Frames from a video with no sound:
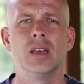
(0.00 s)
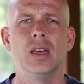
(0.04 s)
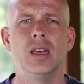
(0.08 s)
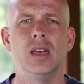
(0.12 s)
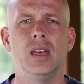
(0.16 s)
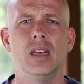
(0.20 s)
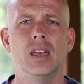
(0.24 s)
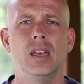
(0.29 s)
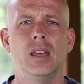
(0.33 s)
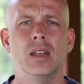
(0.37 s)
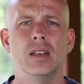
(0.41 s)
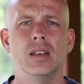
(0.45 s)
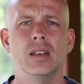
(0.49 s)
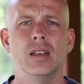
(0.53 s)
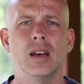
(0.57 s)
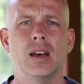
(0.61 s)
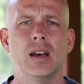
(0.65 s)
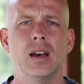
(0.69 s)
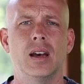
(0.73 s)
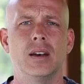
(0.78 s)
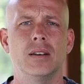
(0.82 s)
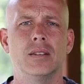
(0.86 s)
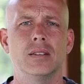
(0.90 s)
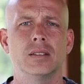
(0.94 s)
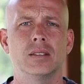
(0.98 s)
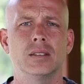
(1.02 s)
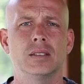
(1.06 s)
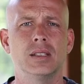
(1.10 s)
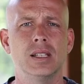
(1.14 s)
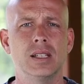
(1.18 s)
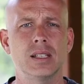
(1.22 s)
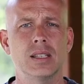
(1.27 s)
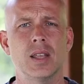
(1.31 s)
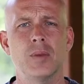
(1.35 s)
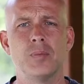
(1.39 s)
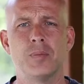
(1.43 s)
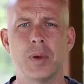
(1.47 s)
And
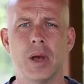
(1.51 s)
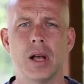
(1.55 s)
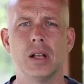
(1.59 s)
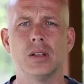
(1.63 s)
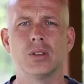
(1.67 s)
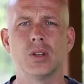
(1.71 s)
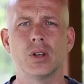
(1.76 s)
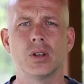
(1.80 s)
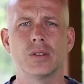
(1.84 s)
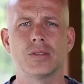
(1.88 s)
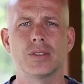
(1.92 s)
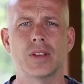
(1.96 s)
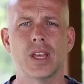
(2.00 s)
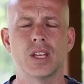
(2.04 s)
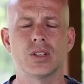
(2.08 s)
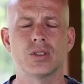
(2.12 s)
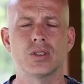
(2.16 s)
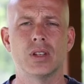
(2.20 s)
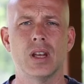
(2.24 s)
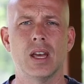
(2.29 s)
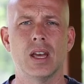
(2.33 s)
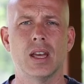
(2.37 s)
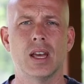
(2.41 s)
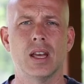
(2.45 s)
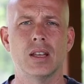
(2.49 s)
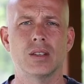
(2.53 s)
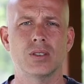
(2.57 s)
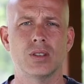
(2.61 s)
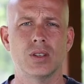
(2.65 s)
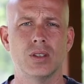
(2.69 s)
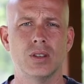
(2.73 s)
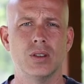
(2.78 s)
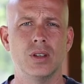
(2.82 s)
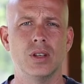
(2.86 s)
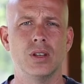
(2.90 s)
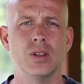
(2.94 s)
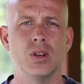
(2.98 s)
click the bell notification icon so
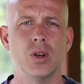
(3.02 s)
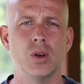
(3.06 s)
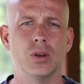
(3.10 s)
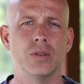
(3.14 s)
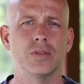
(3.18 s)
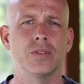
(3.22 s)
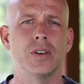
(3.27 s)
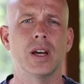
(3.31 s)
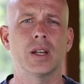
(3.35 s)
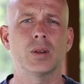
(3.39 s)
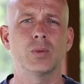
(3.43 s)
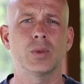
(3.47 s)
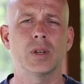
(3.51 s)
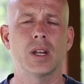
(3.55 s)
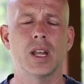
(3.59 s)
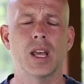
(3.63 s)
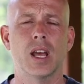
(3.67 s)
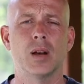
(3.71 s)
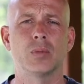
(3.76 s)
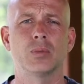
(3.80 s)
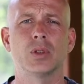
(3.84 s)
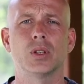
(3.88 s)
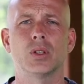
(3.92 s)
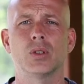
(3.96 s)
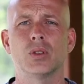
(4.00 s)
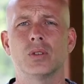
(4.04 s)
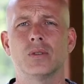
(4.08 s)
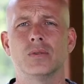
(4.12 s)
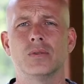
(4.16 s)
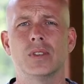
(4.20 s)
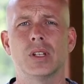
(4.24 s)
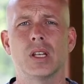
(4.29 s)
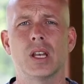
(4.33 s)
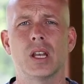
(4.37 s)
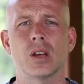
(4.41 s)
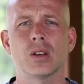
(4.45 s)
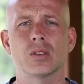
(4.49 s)
you get notified when I upload new
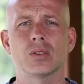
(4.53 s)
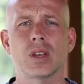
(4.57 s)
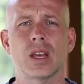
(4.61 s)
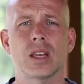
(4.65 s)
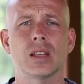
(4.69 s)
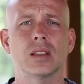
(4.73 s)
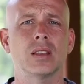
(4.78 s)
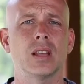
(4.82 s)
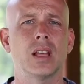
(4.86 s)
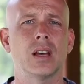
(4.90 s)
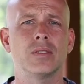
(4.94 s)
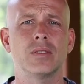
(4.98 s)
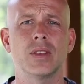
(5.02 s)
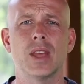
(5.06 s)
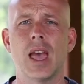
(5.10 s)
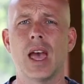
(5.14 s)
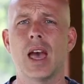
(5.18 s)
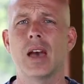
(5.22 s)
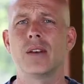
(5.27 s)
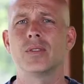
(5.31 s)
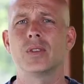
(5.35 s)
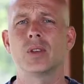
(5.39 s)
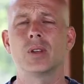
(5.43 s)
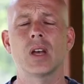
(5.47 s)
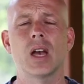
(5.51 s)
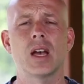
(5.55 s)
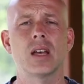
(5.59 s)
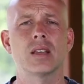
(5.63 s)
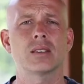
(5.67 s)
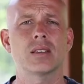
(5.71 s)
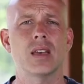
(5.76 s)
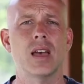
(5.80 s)
videos. I'd love to have you guys